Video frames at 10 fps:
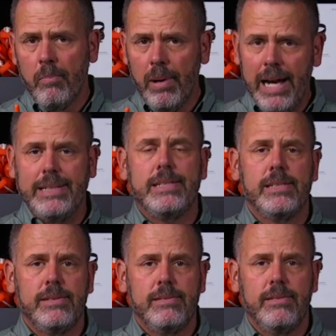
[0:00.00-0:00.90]

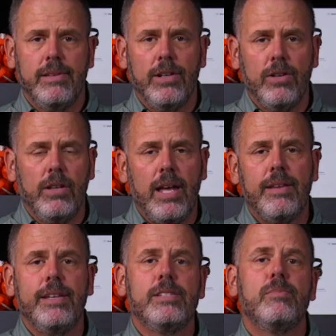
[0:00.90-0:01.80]
But there are a lot
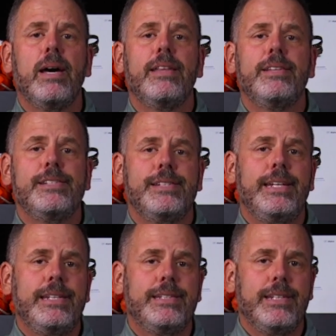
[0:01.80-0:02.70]
of things about it that you
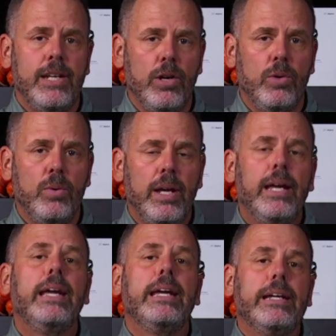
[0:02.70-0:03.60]
need to know
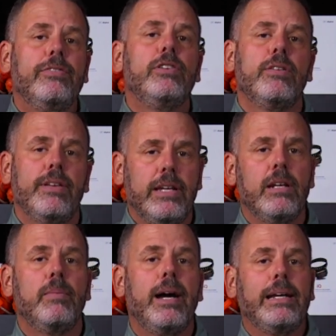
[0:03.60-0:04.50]
if you're
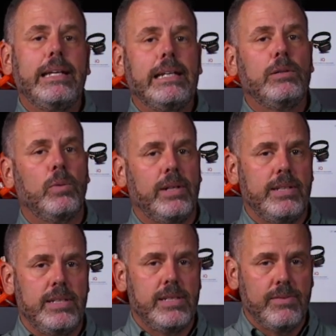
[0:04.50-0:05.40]
thinking about getting one of these